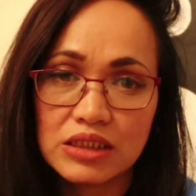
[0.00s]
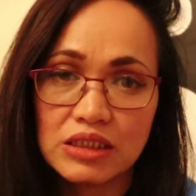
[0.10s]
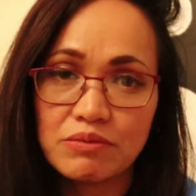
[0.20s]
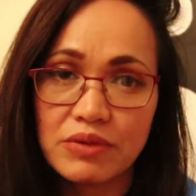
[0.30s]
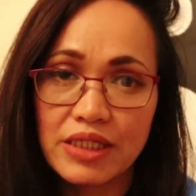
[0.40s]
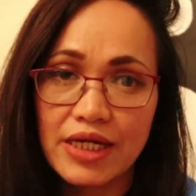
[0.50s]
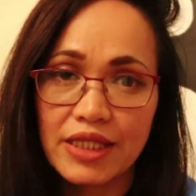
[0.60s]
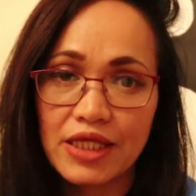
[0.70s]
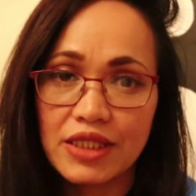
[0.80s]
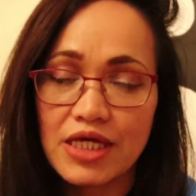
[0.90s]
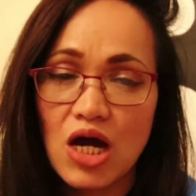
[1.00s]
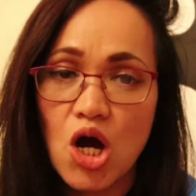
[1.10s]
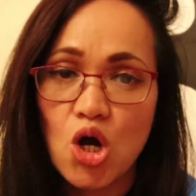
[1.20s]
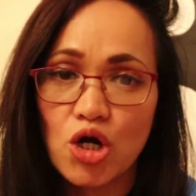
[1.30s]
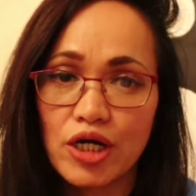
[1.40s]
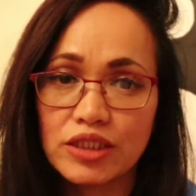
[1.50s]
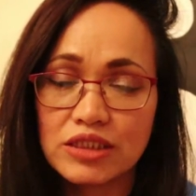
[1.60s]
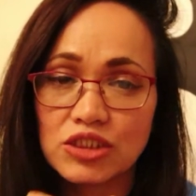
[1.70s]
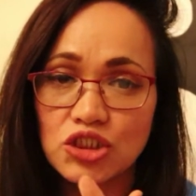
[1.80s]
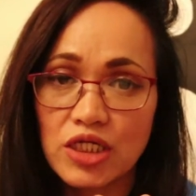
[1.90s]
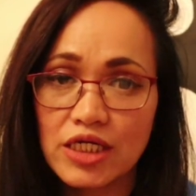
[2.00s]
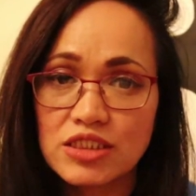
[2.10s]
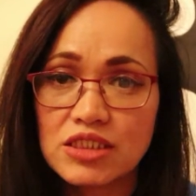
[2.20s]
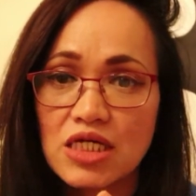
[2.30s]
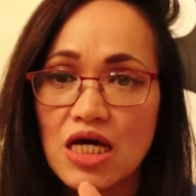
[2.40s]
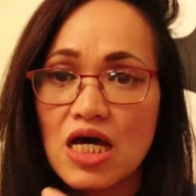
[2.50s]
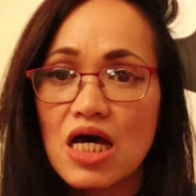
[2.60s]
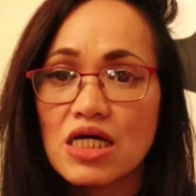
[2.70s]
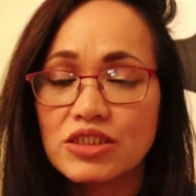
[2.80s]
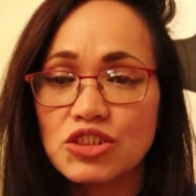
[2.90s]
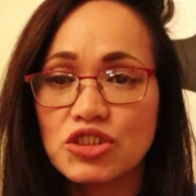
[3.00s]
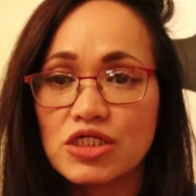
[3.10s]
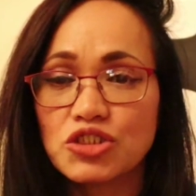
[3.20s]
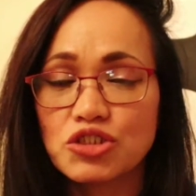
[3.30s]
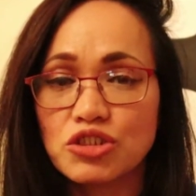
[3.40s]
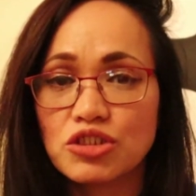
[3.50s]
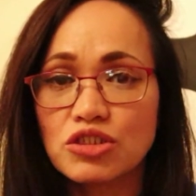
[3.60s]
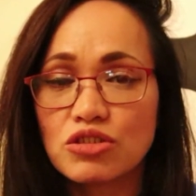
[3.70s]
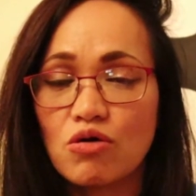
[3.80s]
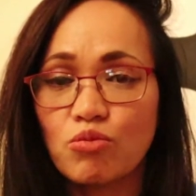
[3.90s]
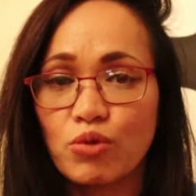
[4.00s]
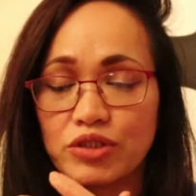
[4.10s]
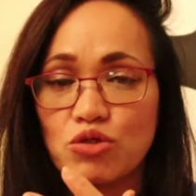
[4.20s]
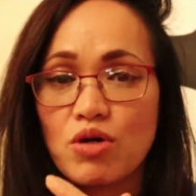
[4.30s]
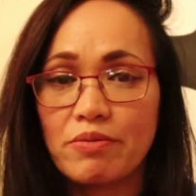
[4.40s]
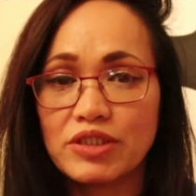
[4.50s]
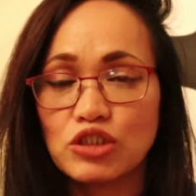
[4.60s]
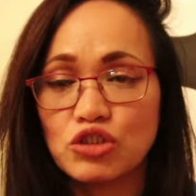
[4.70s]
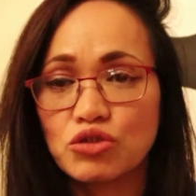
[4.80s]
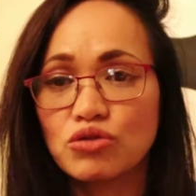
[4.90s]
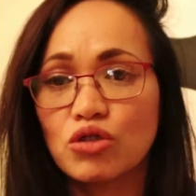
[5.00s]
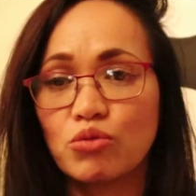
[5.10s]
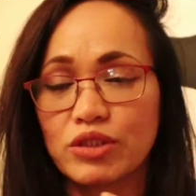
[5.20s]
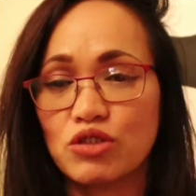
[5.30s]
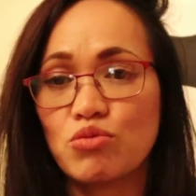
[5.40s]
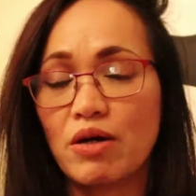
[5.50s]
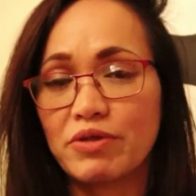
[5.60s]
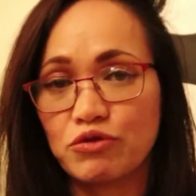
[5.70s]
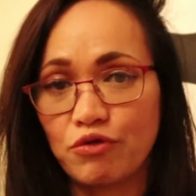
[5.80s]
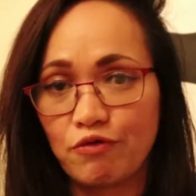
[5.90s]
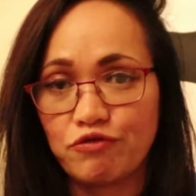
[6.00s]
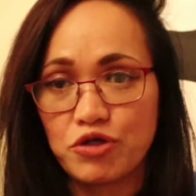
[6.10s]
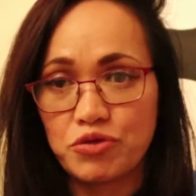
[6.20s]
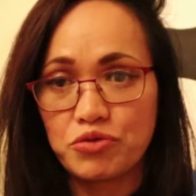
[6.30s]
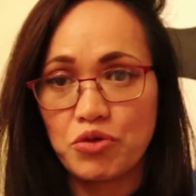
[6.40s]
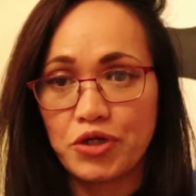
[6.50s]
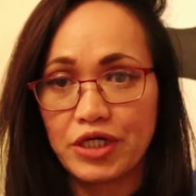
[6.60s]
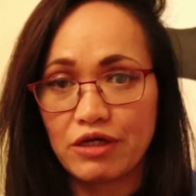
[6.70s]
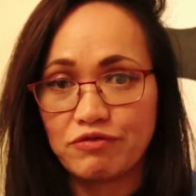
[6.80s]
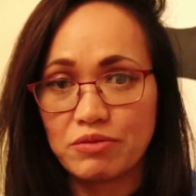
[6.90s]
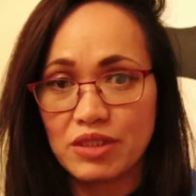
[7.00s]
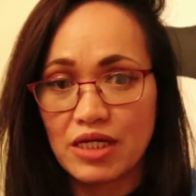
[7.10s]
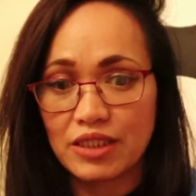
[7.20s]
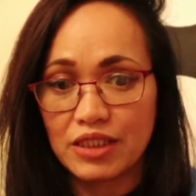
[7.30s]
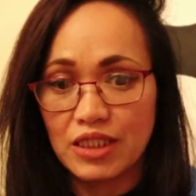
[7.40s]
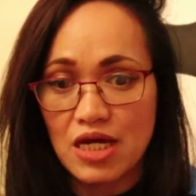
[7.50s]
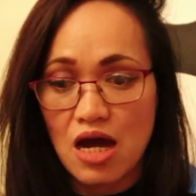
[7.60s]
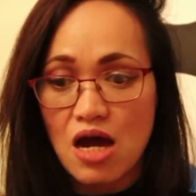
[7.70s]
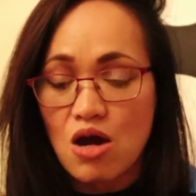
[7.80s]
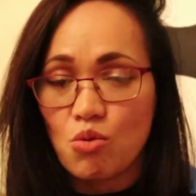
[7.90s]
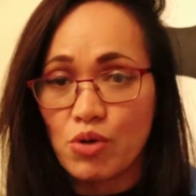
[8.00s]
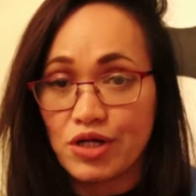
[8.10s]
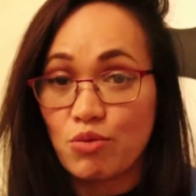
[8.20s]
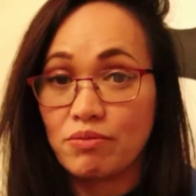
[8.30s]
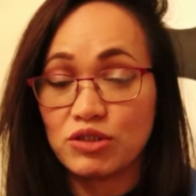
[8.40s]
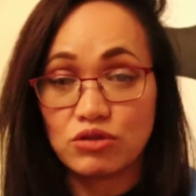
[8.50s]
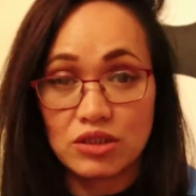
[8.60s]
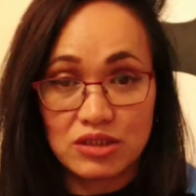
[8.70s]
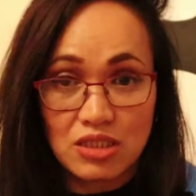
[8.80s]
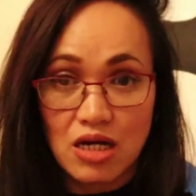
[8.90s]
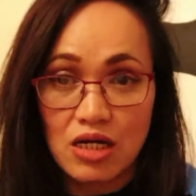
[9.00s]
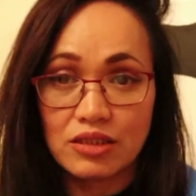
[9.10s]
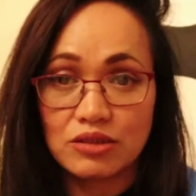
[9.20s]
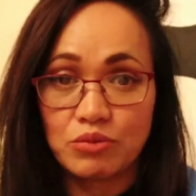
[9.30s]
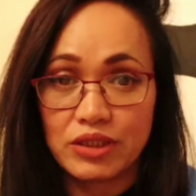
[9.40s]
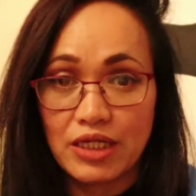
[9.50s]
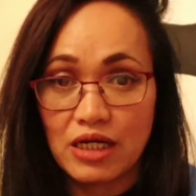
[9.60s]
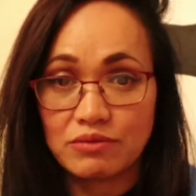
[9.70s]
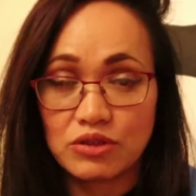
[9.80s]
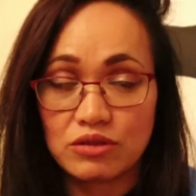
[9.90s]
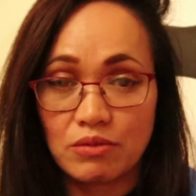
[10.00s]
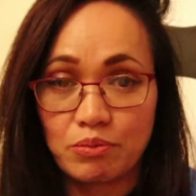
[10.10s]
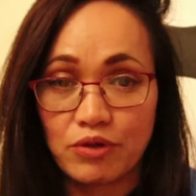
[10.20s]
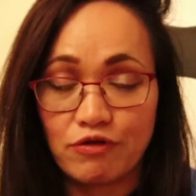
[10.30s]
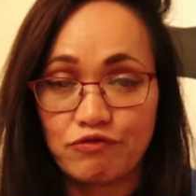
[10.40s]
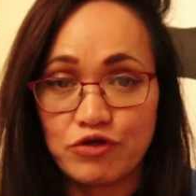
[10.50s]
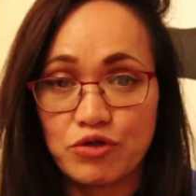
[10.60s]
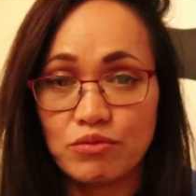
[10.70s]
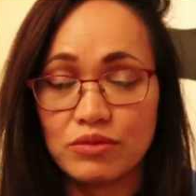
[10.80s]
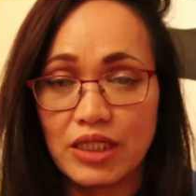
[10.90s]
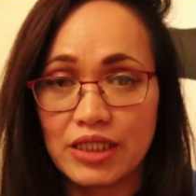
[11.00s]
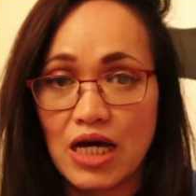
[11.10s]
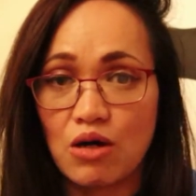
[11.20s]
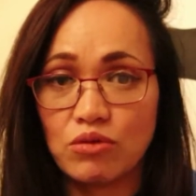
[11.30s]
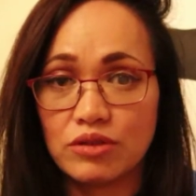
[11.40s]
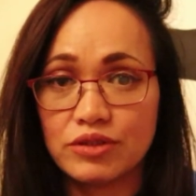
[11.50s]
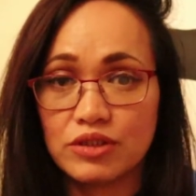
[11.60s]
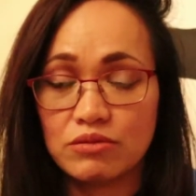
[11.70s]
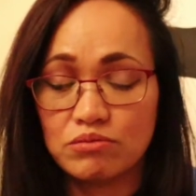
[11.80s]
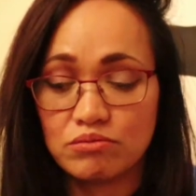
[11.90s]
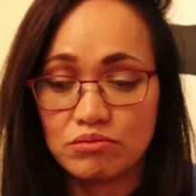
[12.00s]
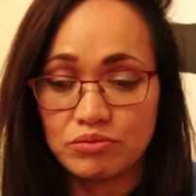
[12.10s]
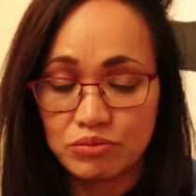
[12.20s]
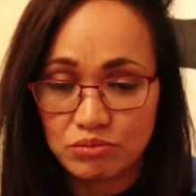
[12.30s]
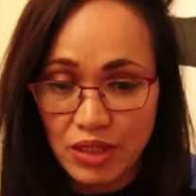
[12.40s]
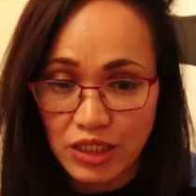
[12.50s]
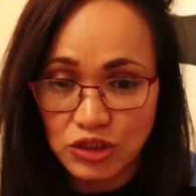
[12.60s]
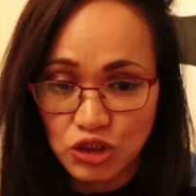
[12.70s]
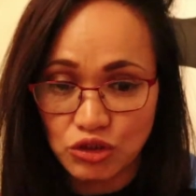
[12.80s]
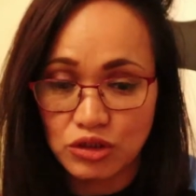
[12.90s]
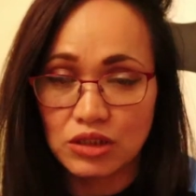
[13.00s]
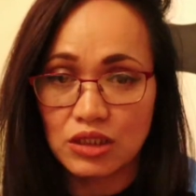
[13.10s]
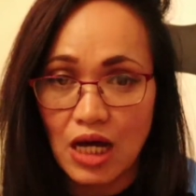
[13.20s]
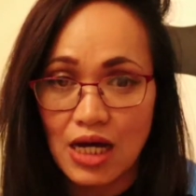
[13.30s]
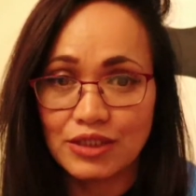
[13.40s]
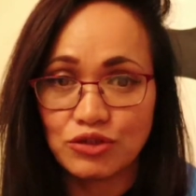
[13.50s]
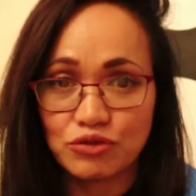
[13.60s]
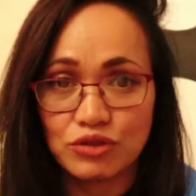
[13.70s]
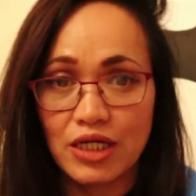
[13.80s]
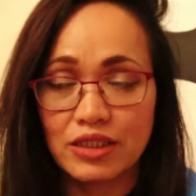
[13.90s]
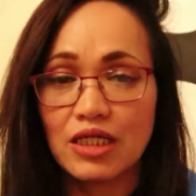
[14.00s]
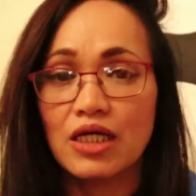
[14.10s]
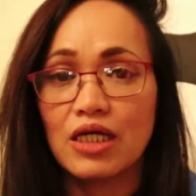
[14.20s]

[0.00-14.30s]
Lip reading: give me an idea or suggestions of what you want me to do, or what you want me to review, or giving me an idea what you want me to discuss when it comes to the perfume, and I will make it sure that I do that